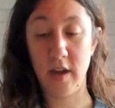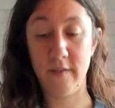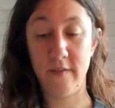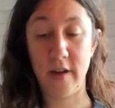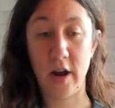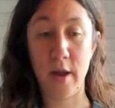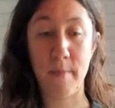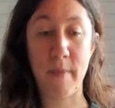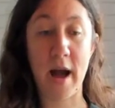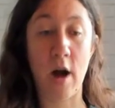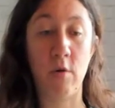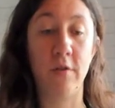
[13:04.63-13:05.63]
very
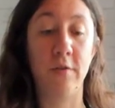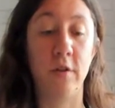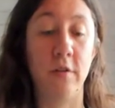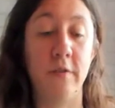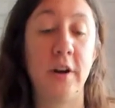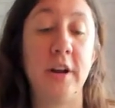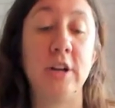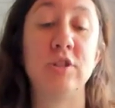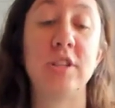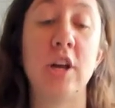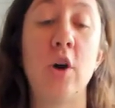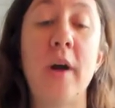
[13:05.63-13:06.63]
powerful, very
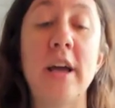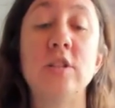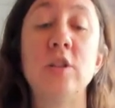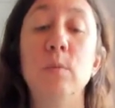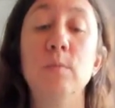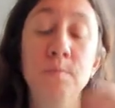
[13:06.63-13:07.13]
interesting. Okay, so